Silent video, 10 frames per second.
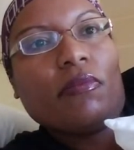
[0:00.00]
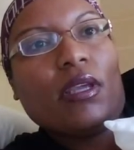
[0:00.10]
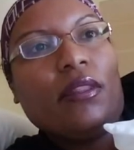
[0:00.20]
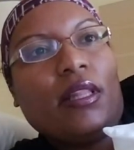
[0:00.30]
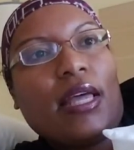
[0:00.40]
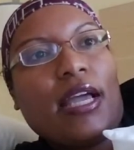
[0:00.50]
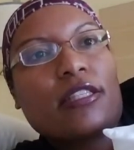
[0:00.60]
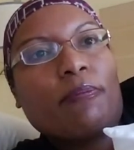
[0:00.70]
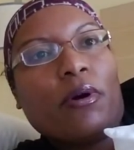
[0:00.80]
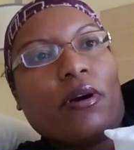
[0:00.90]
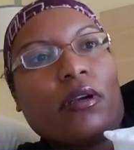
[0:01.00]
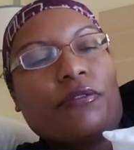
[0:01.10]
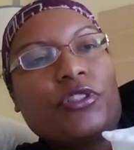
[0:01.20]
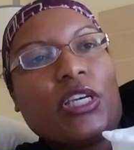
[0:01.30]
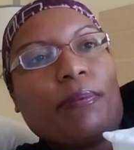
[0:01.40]
the last part of
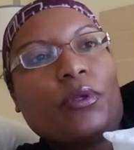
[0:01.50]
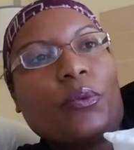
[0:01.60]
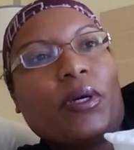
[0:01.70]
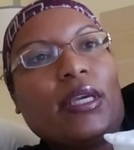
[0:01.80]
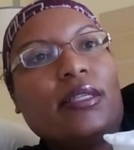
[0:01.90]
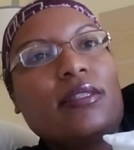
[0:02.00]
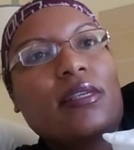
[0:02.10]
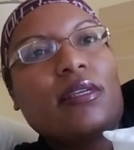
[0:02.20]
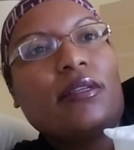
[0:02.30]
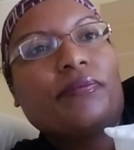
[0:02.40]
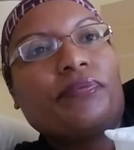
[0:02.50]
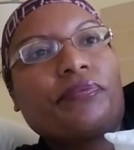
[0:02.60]
chapter 118,